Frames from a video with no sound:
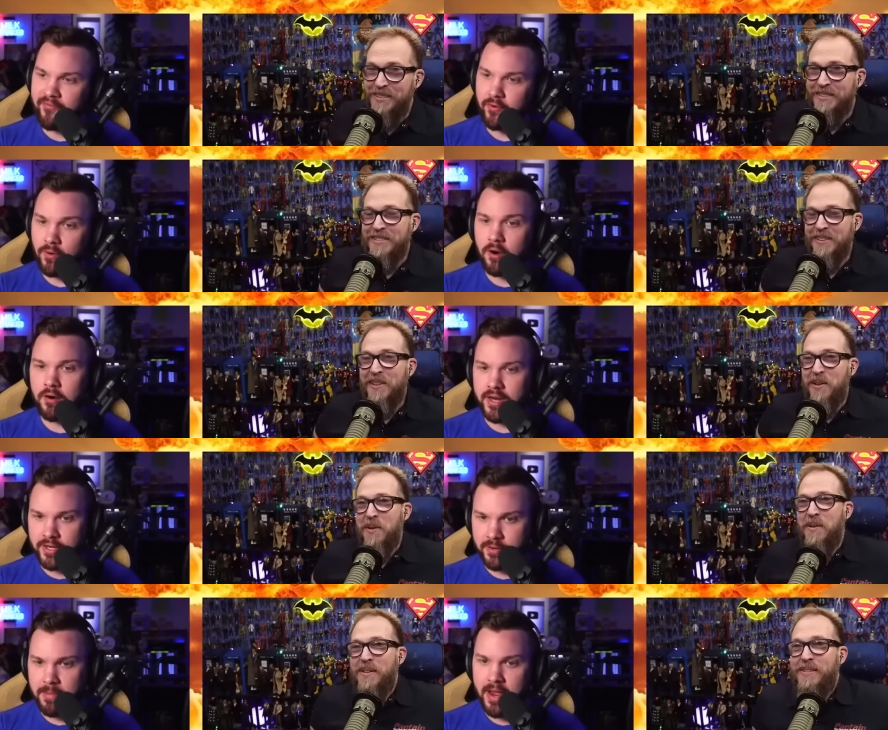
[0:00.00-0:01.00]
Speaker 1: Ferrari in
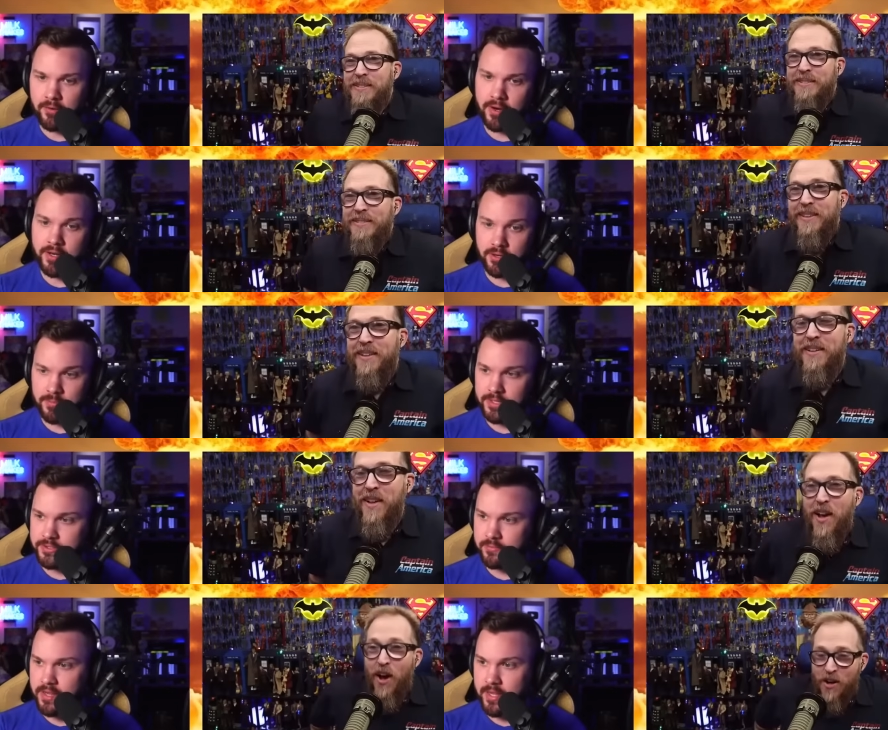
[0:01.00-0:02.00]
the background of your picture.
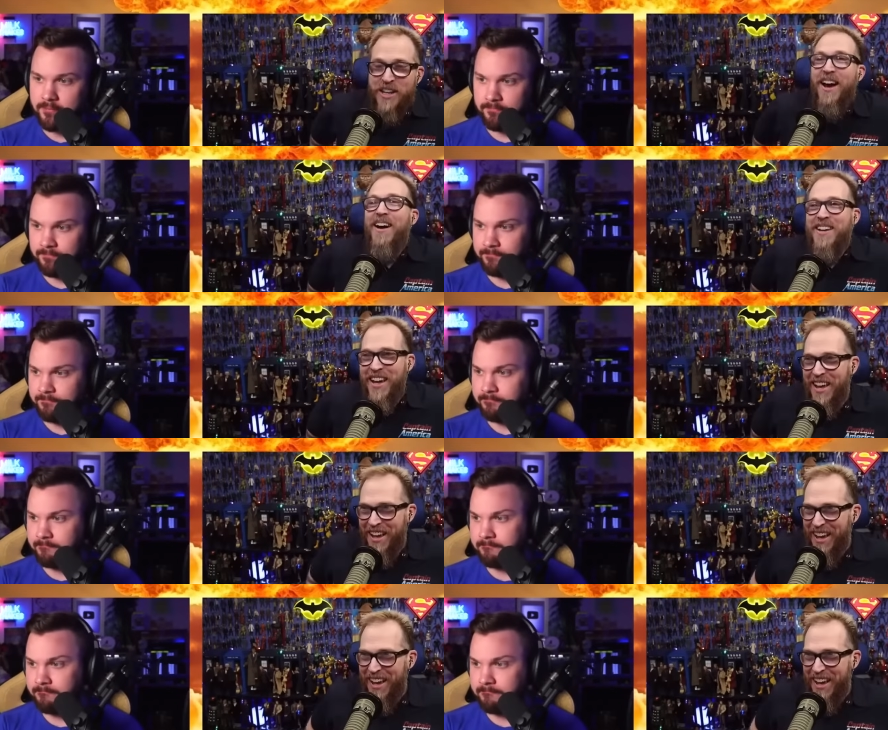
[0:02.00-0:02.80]
Speaker 2: Okay, okay.